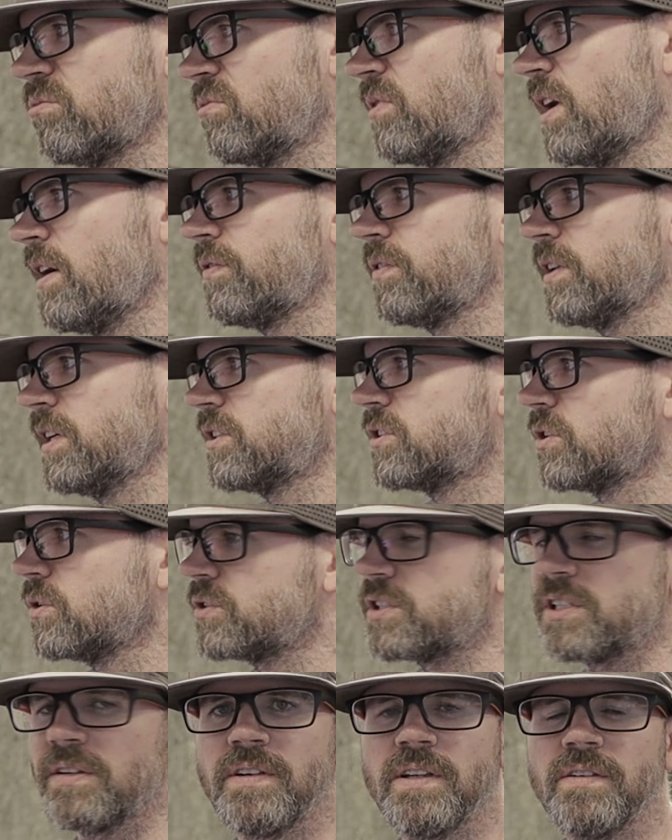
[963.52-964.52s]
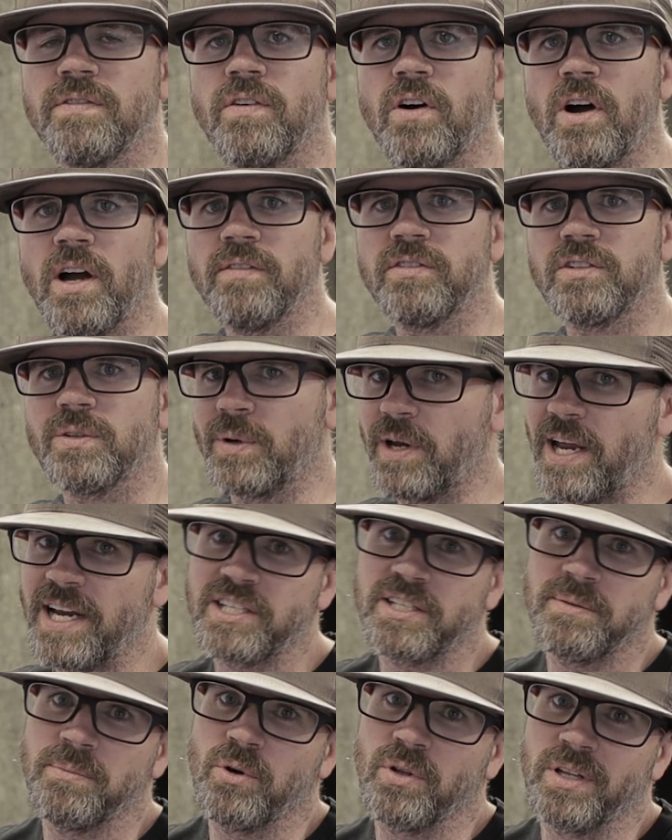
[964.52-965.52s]
roughly 275, so we're
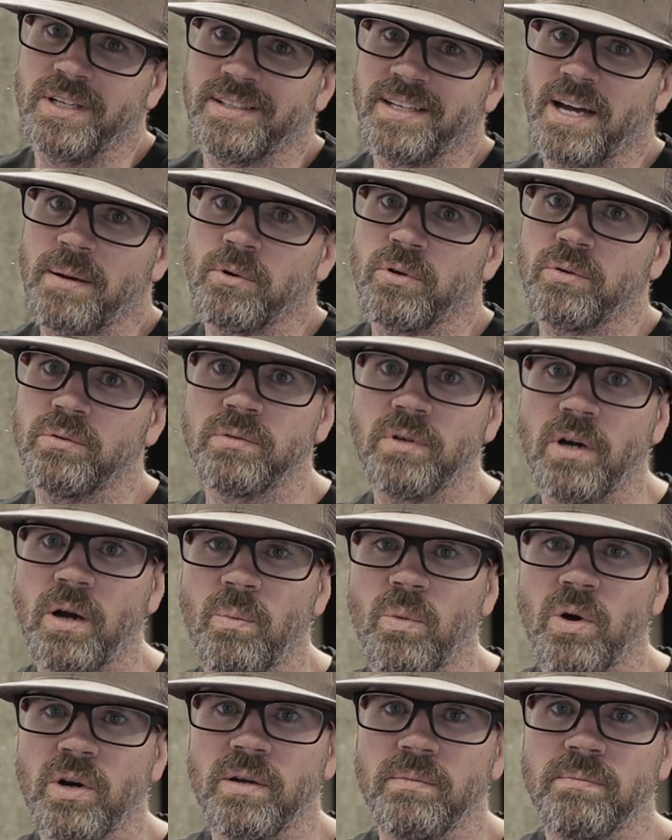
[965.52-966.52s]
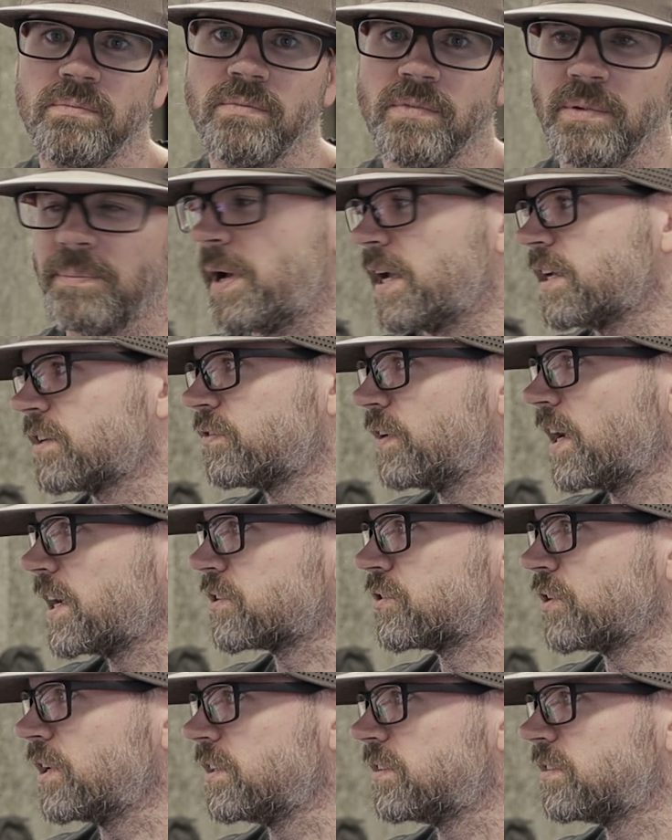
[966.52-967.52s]
actually more than double on what it makes
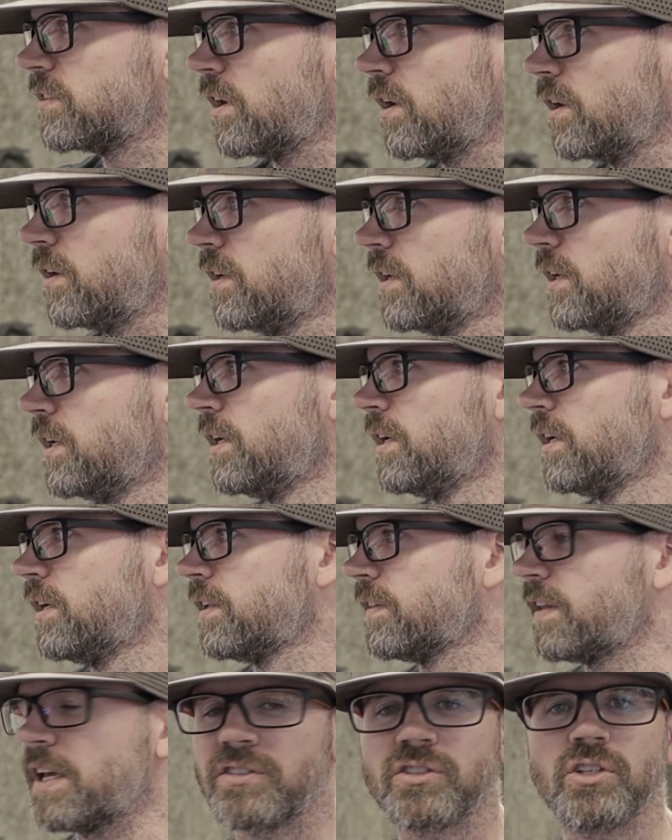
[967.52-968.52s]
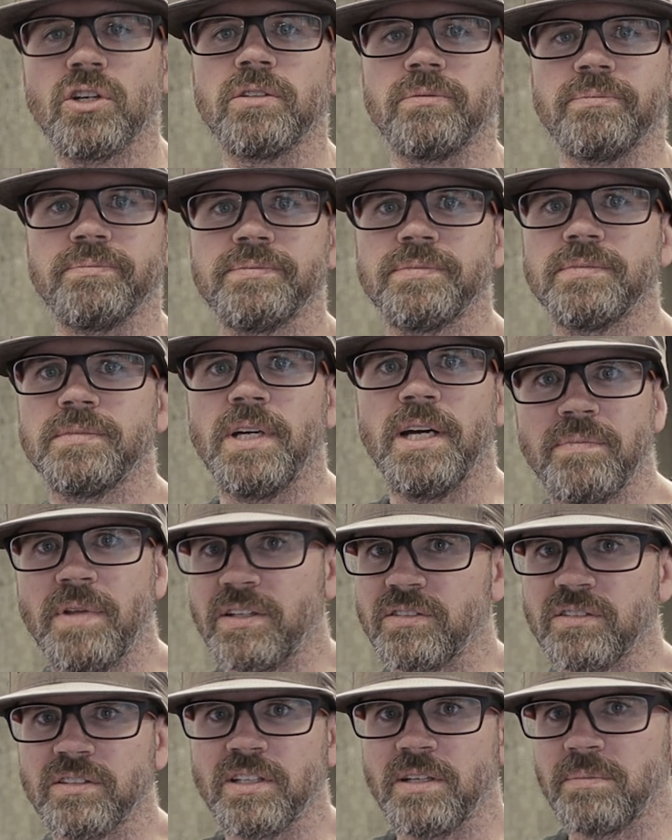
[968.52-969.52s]
factory, so that's good.
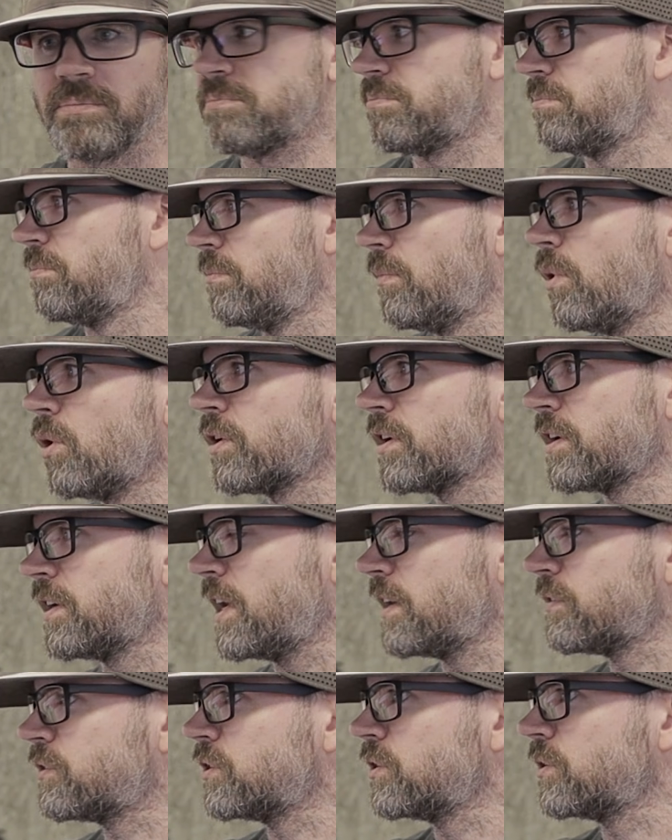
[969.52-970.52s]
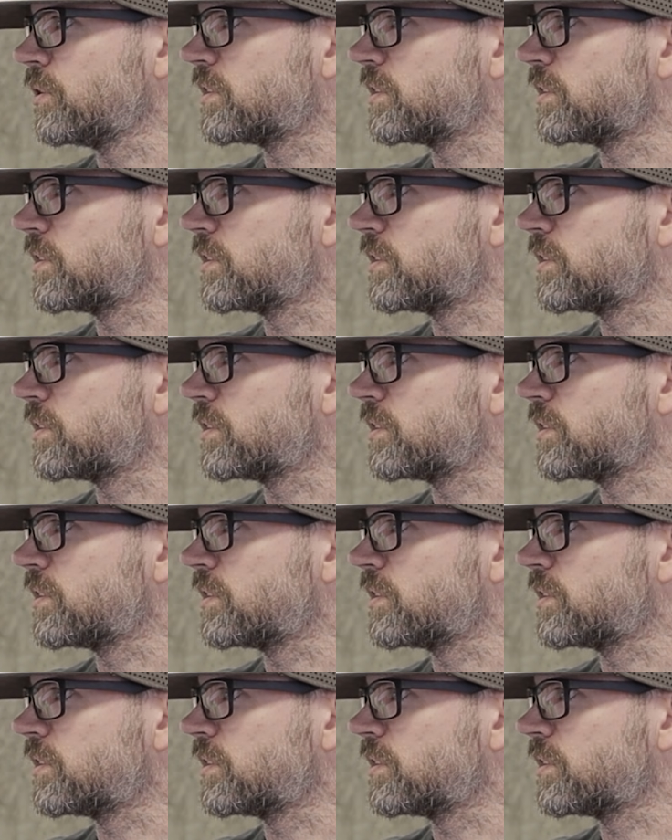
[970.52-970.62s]
As I said, more than enough to do